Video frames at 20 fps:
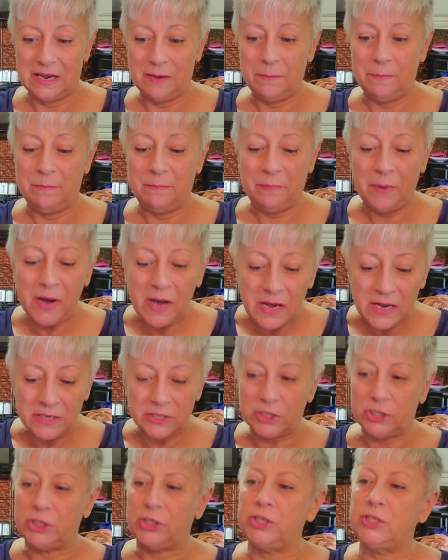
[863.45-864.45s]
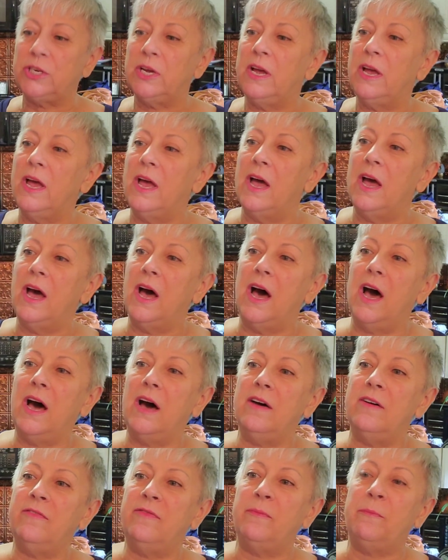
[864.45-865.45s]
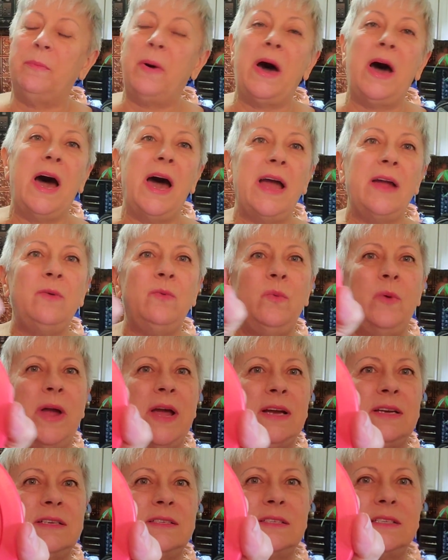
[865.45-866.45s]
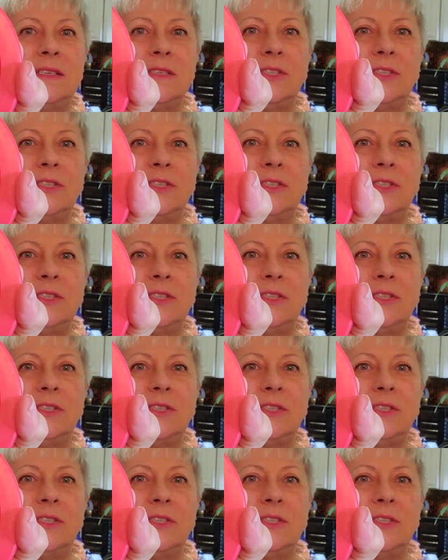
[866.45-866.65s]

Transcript: a bunch of Pyrex